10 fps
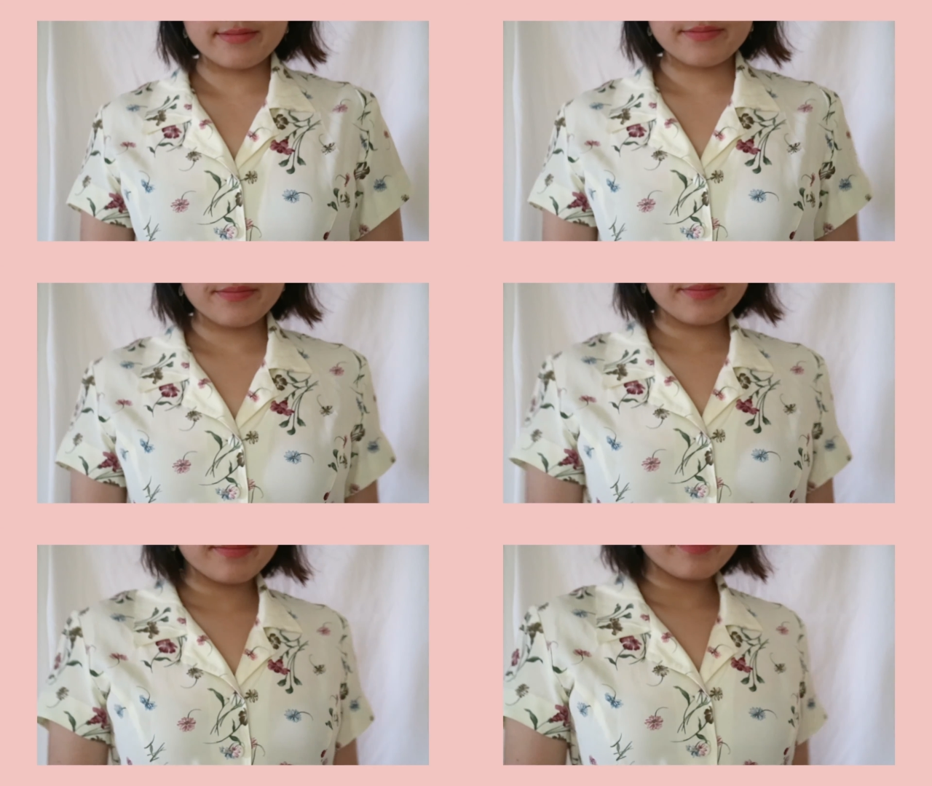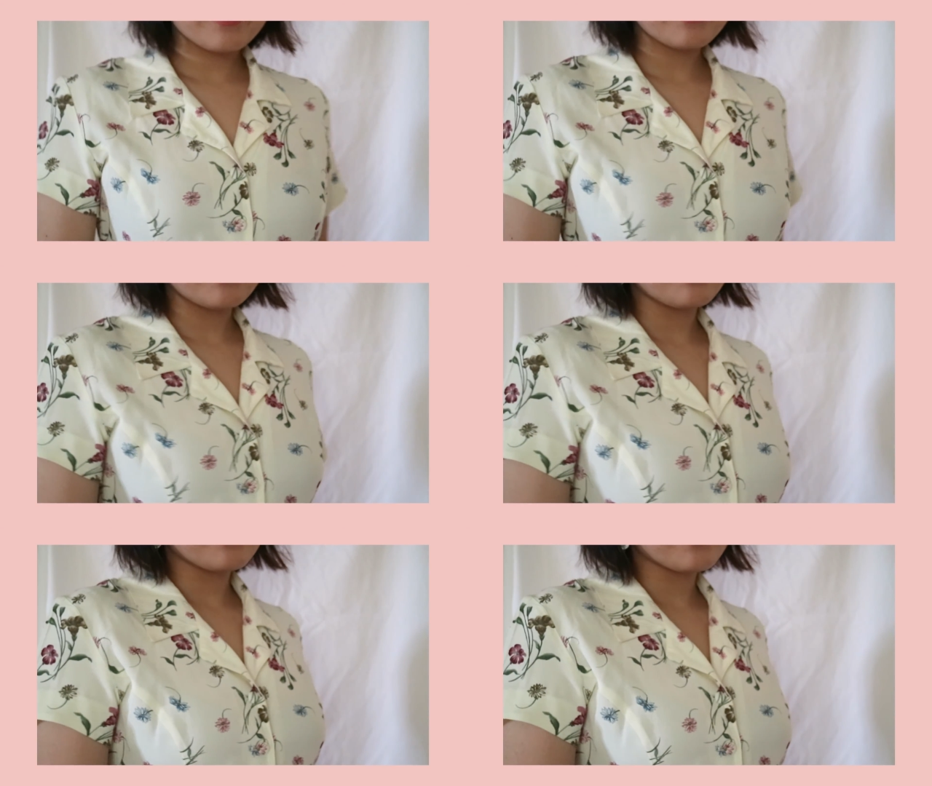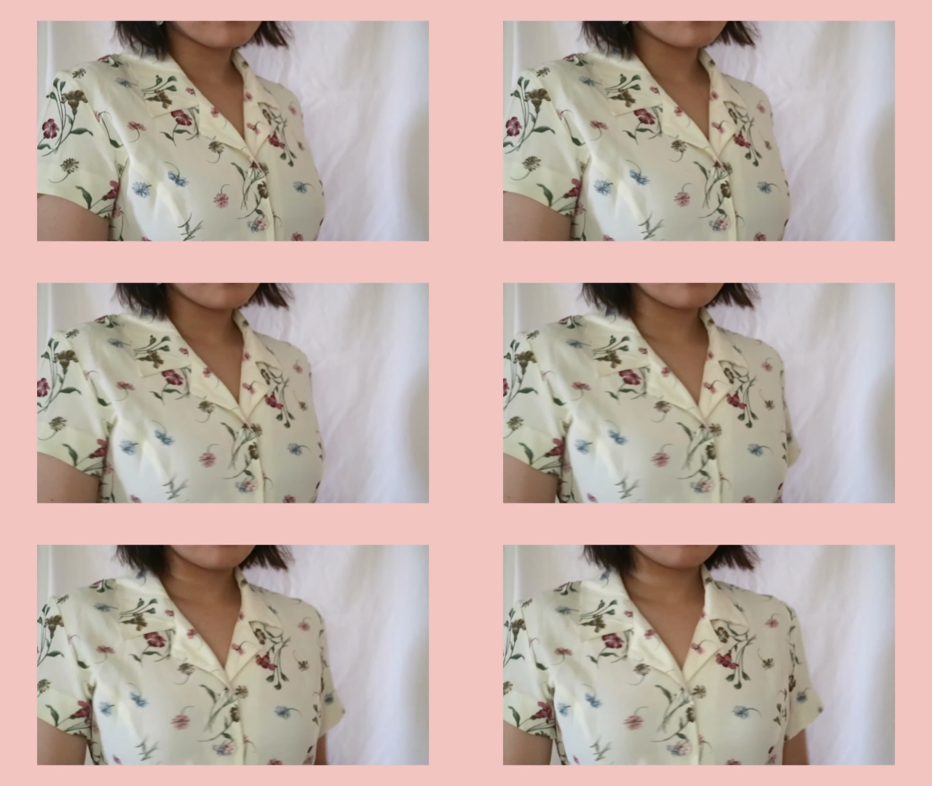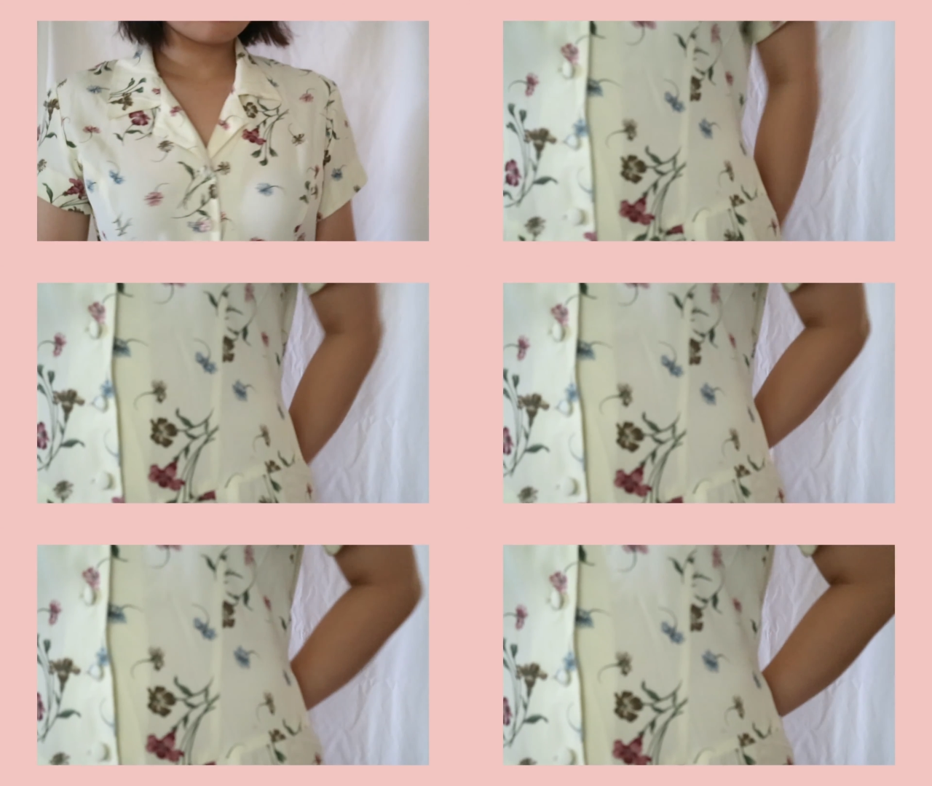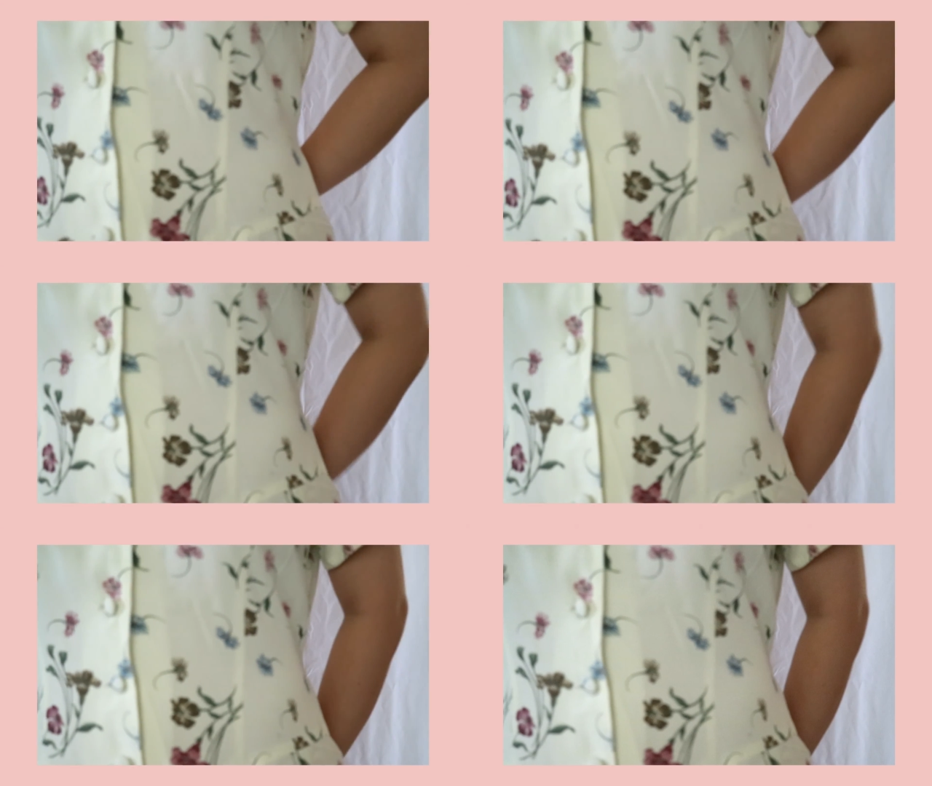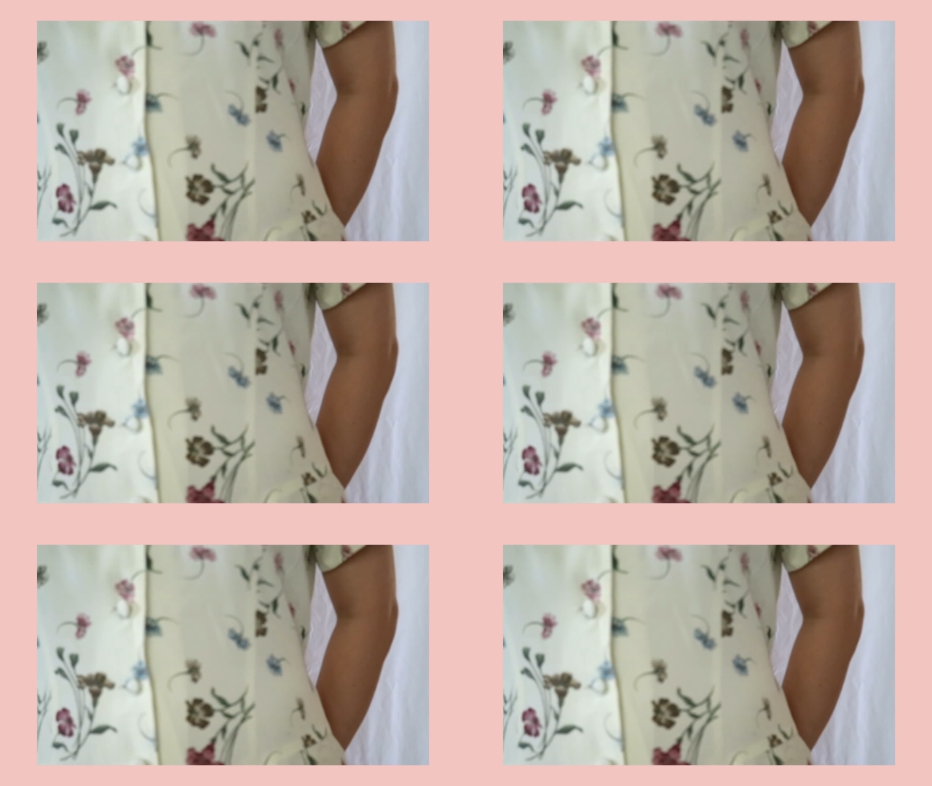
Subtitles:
(no speaker visible)